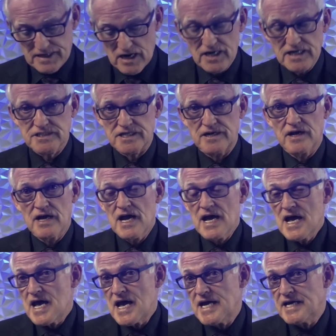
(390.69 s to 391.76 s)
Now listen,
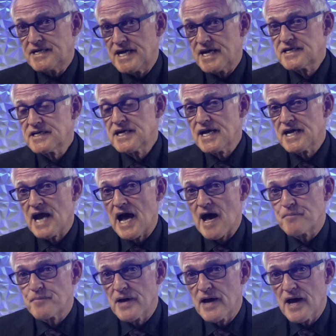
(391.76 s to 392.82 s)
he didn't get
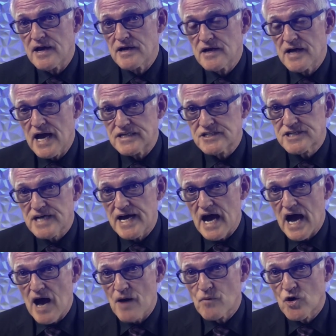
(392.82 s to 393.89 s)
up and say,
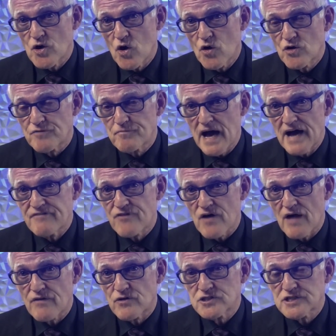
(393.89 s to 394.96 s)
I will go to my
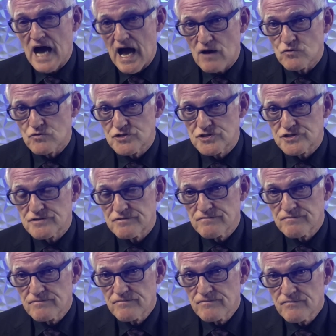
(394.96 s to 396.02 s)
father's house.
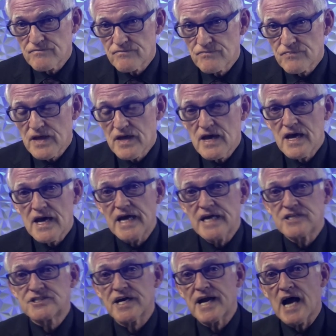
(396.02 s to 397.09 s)
He
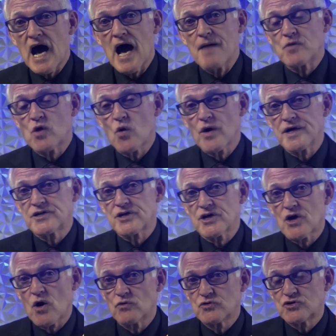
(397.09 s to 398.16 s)
said, I'm going to
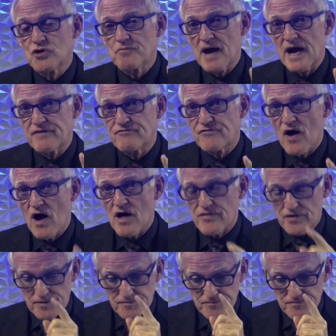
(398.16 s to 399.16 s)
go to my father.